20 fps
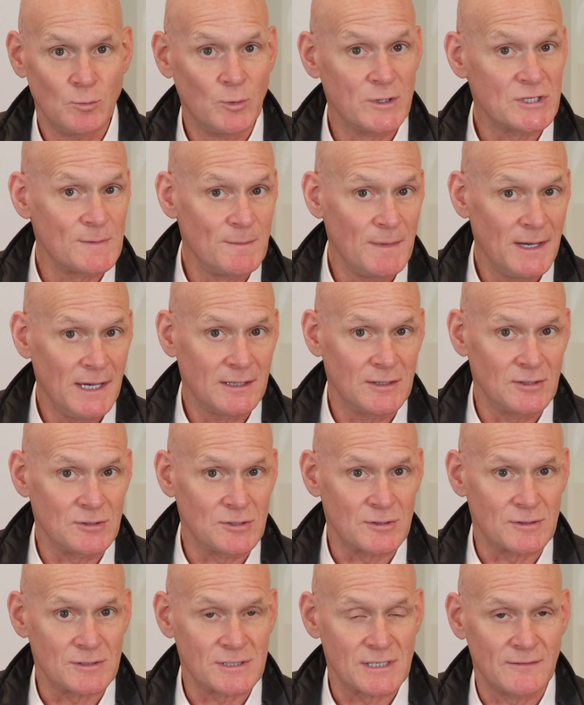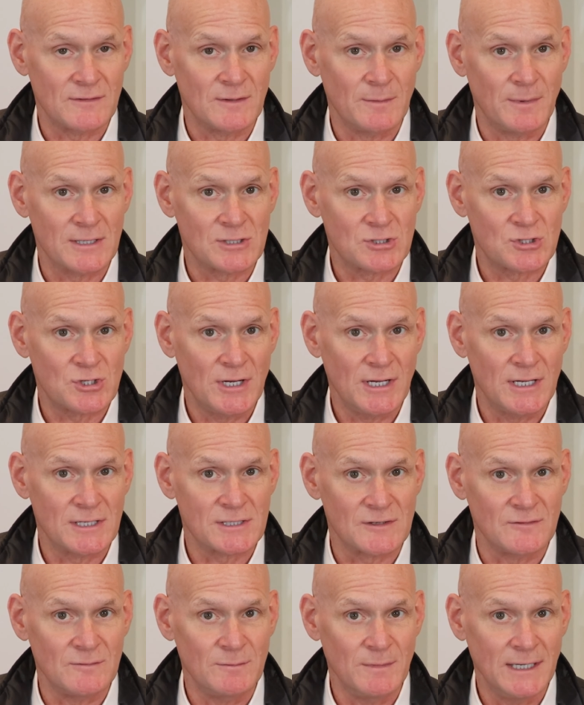Which managers have the best
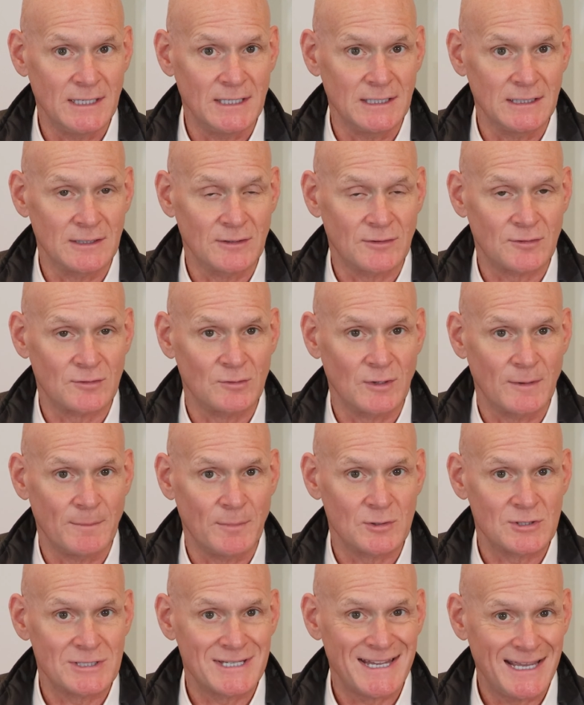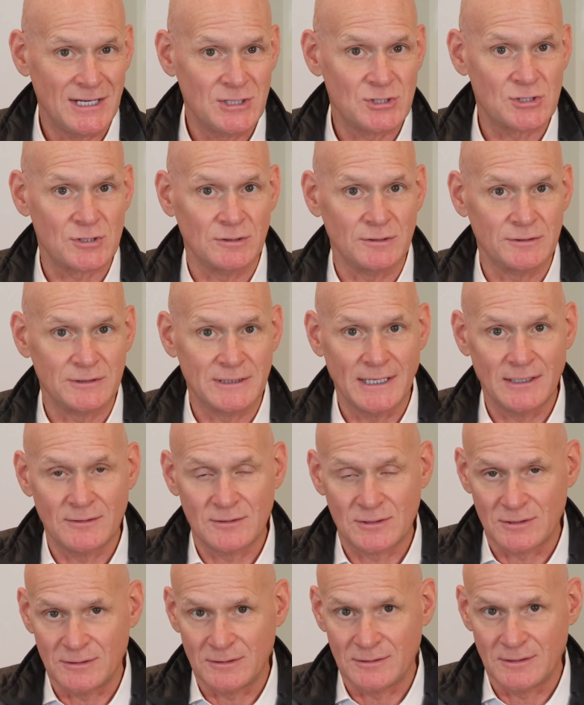chance of making it through a potential
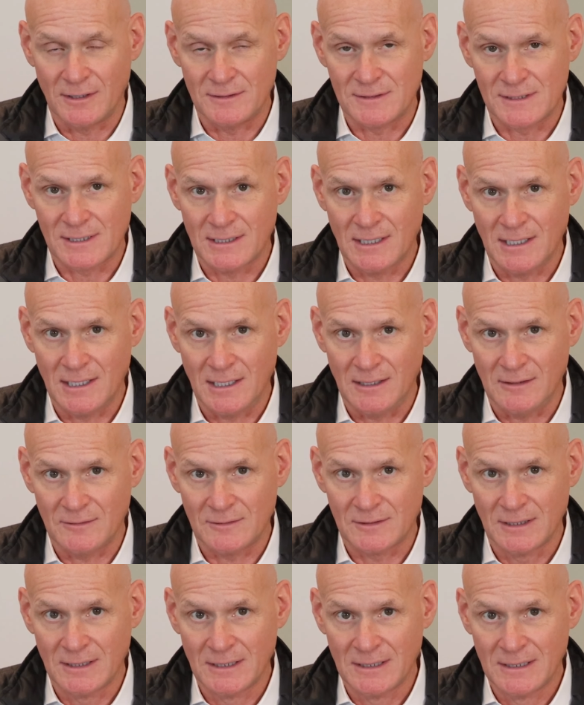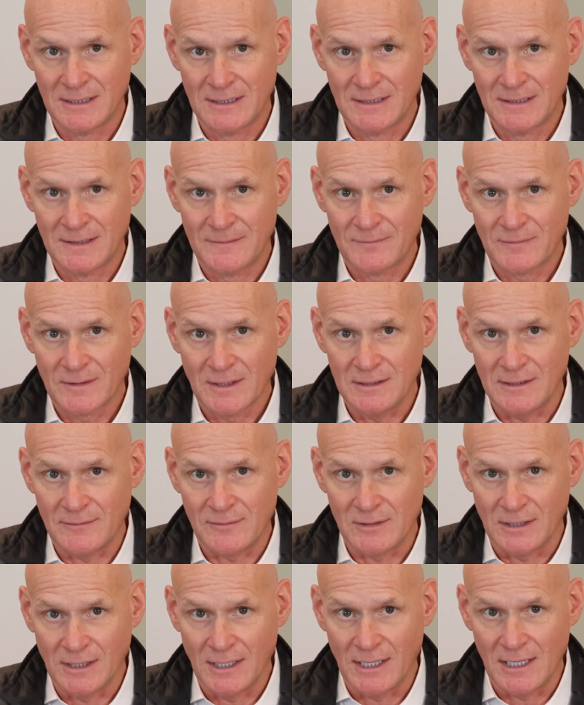downturn unscathed?
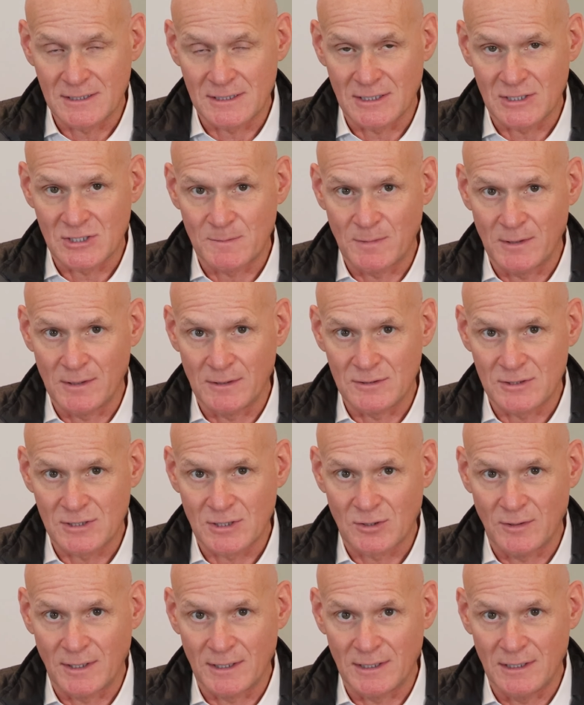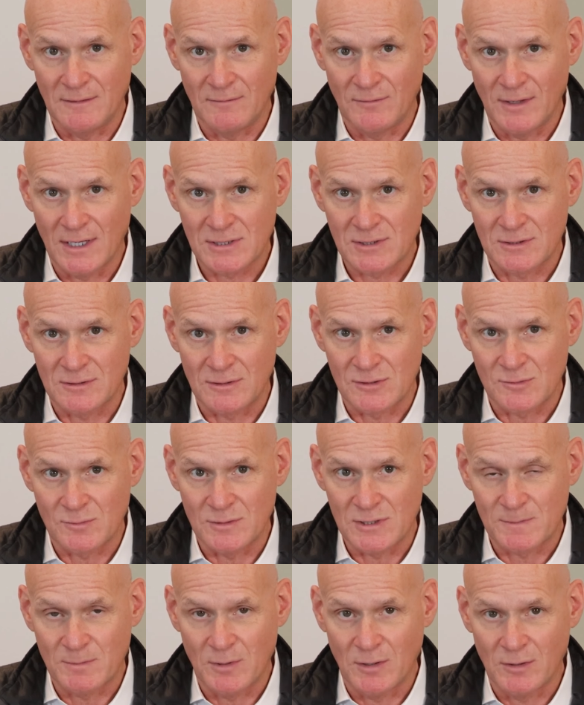Nevertheless, experienced credit investors
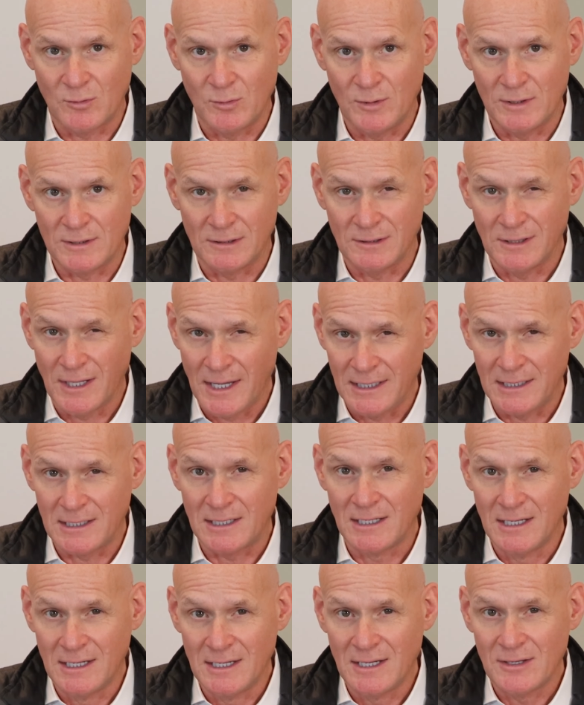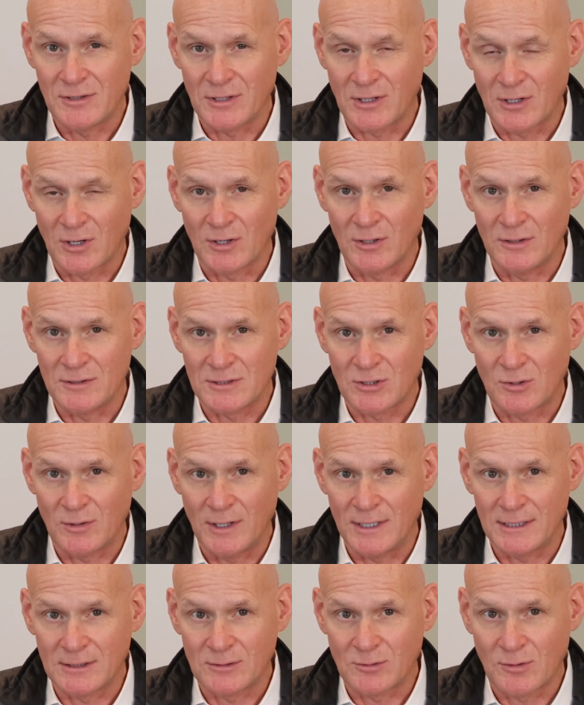we spoke with like the current
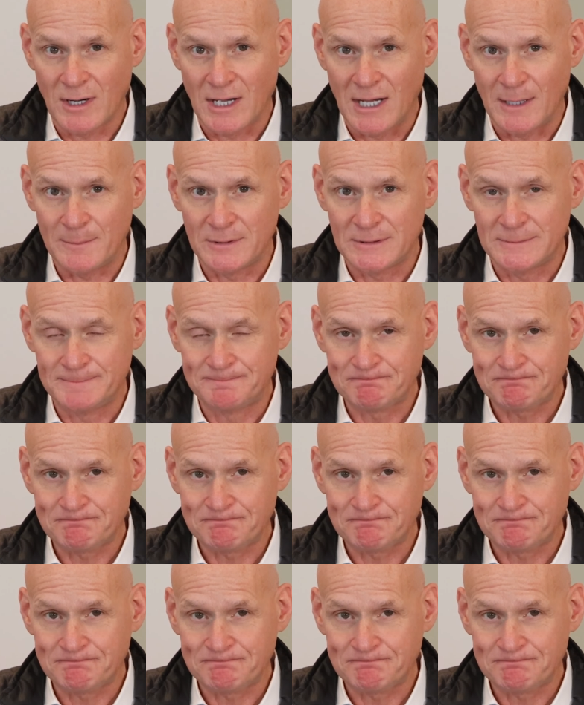credit crop.